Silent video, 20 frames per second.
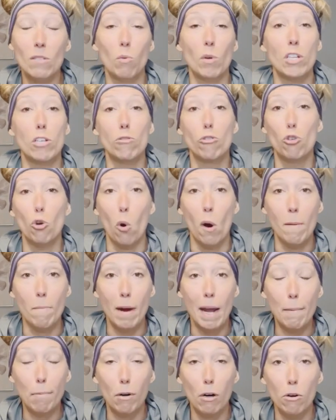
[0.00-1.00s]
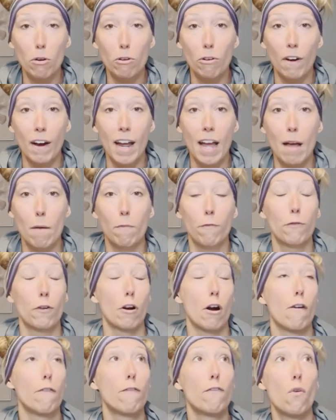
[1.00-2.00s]
when you join my program
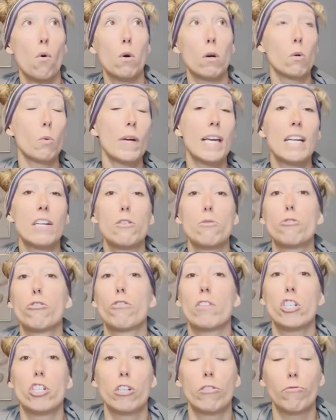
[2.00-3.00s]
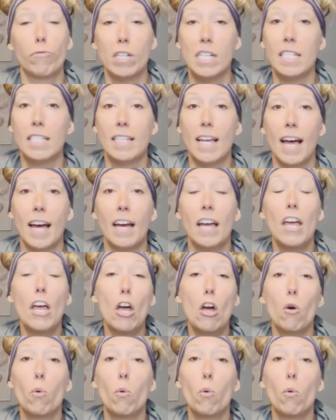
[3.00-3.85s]
for a 4-week nutrition reset,